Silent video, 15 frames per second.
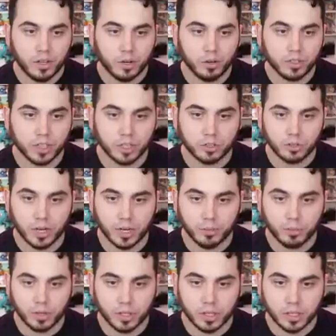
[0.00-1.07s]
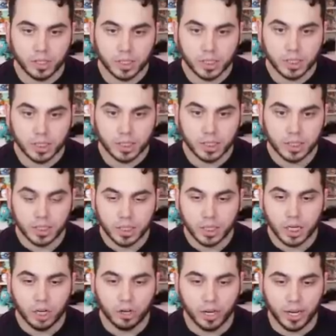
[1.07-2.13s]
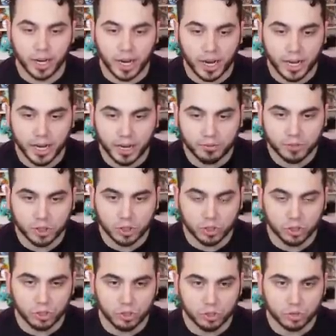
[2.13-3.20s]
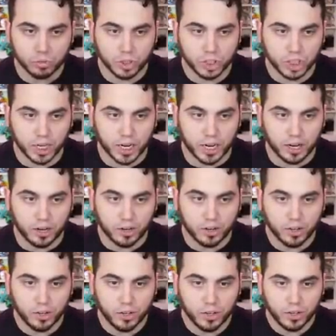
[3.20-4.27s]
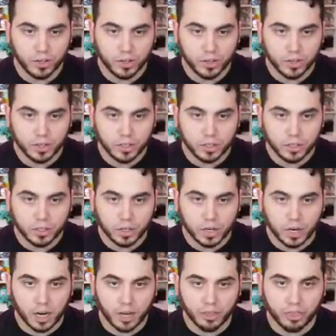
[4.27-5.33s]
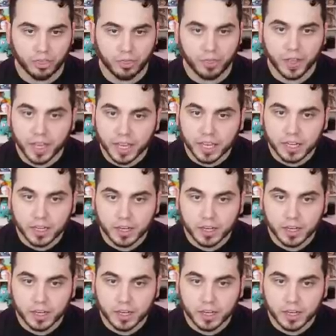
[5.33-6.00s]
Oh, he's got Dragon Breath. Okay, I have to switch out. I think,